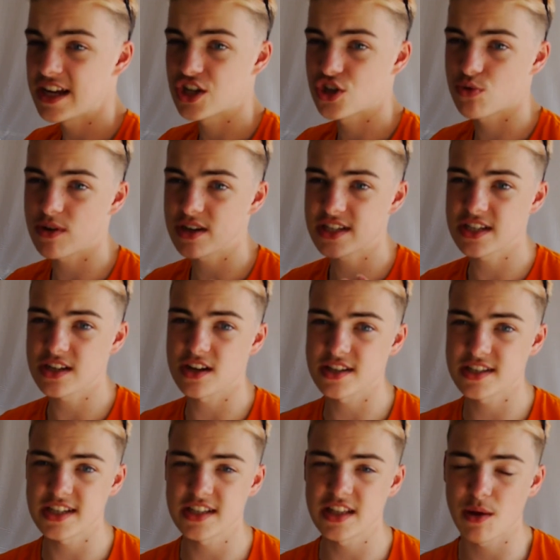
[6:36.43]
In twenty
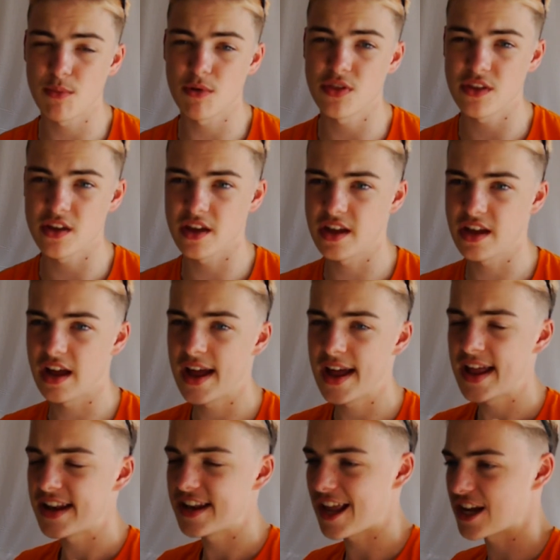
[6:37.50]
nineteen, they won the
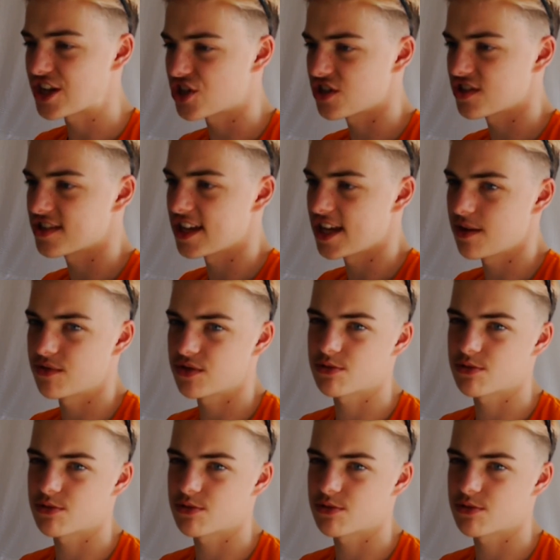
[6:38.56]
Nations League,